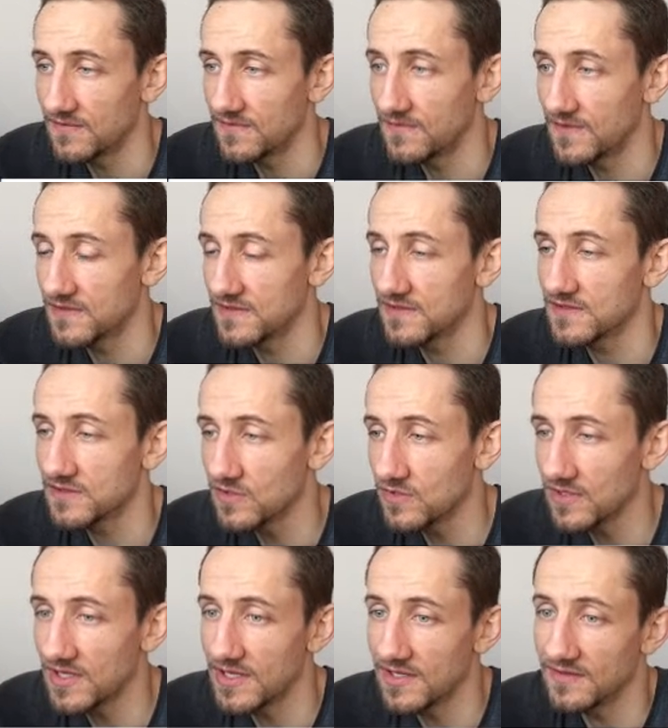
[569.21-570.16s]
If it's a
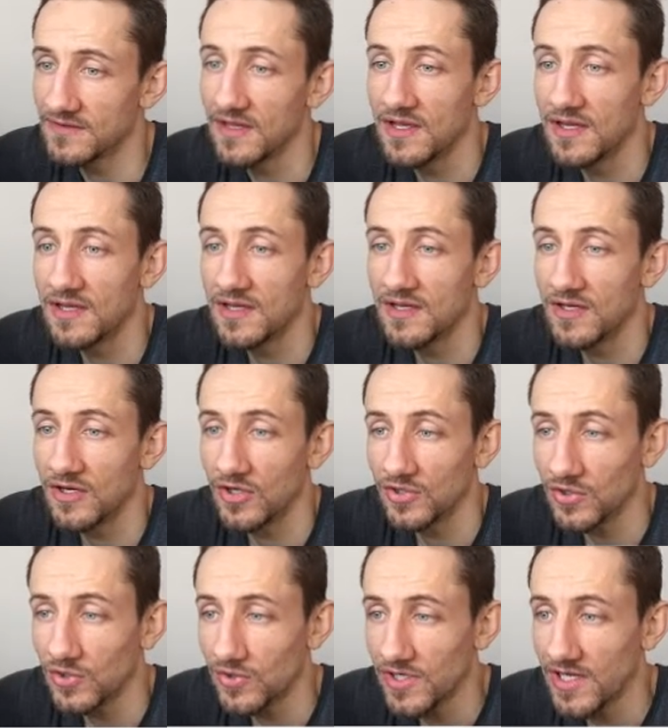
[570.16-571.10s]
student,
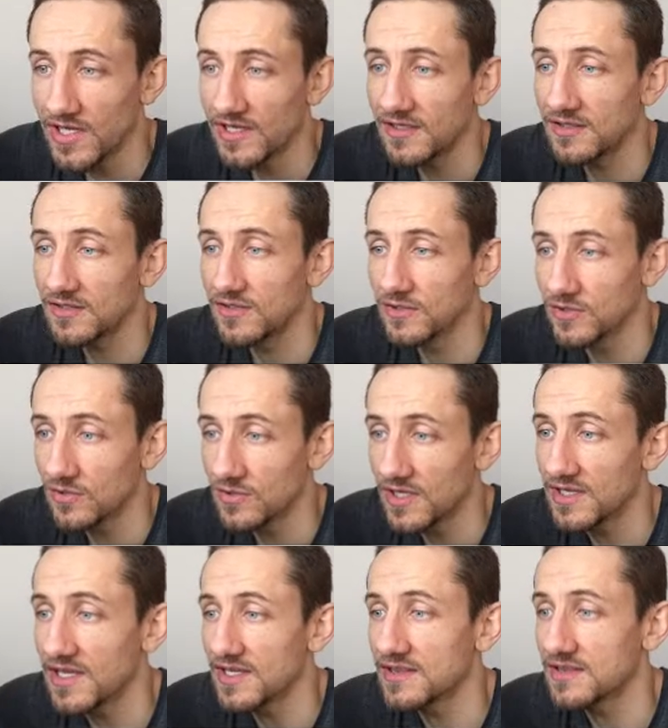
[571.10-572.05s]
otona,
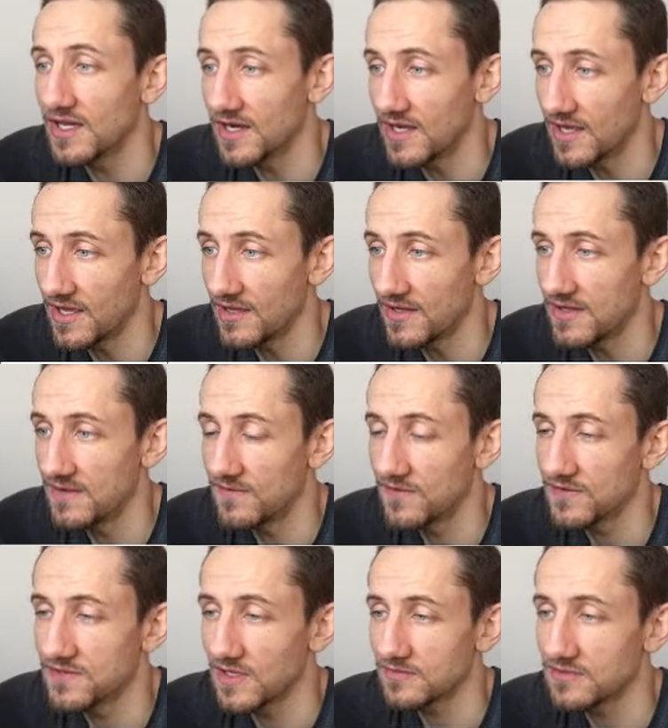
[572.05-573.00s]
otona dattara.
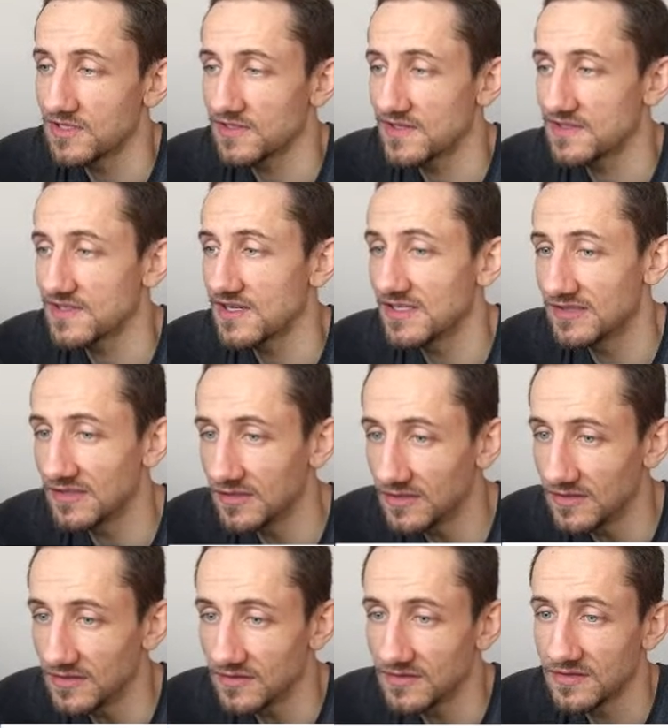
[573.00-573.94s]
If the subject is an
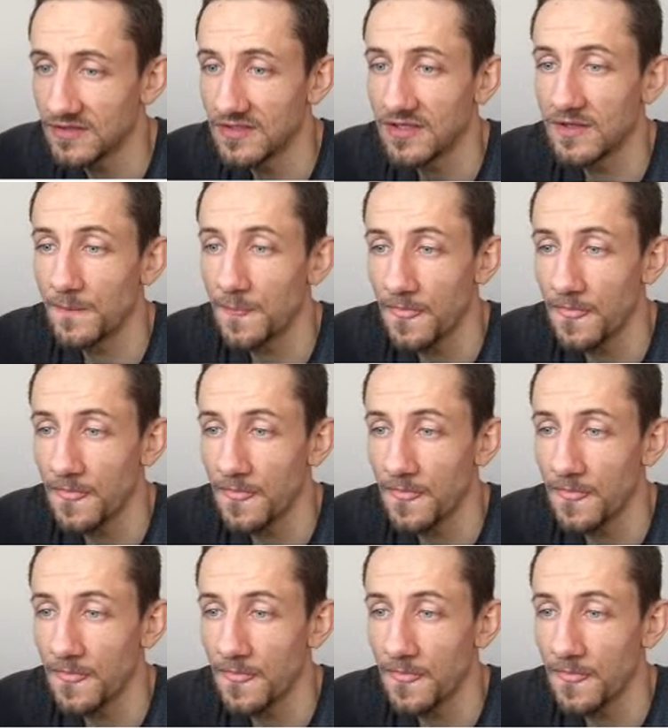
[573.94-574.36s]
adult,